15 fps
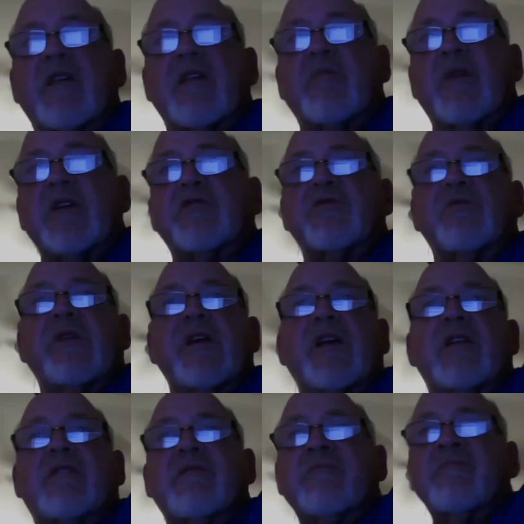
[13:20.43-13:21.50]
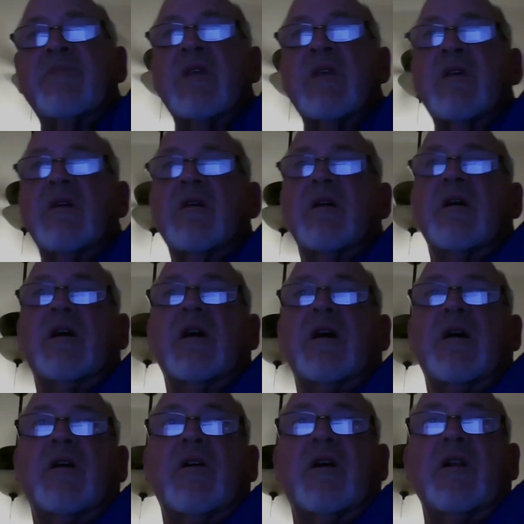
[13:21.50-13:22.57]
second by Joanne.
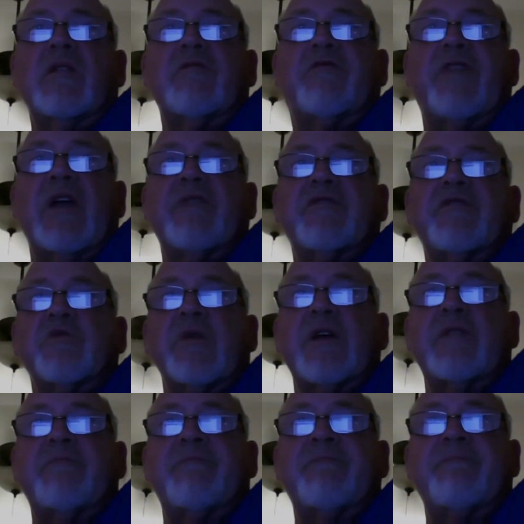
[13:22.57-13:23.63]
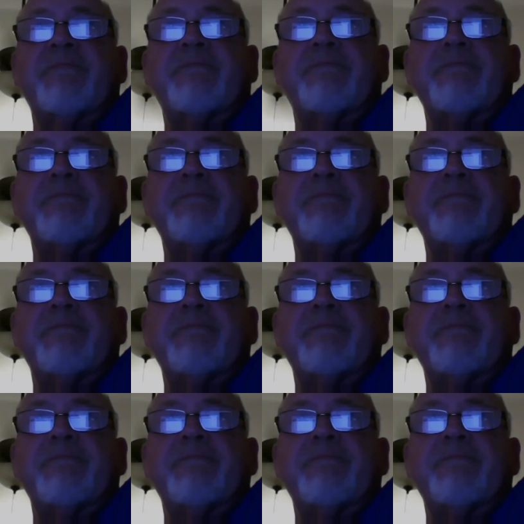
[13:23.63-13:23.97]
Uh, all in favor, Joanne?